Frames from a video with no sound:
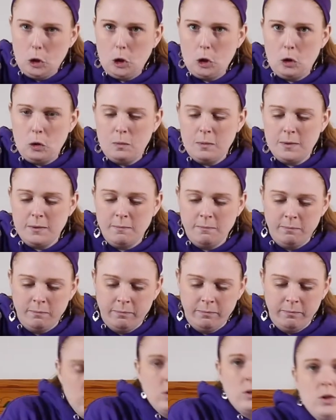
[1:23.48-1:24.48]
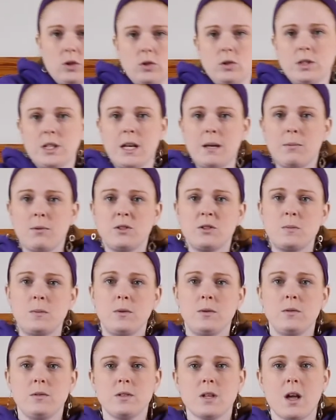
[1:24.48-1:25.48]
Oops. 2
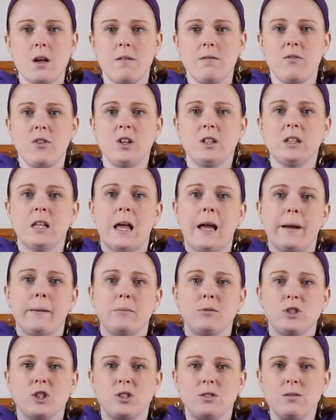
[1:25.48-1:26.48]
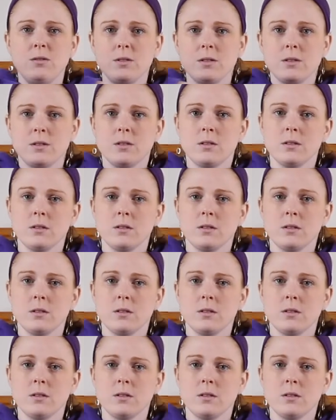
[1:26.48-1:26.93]
tablespoons of the lime juice.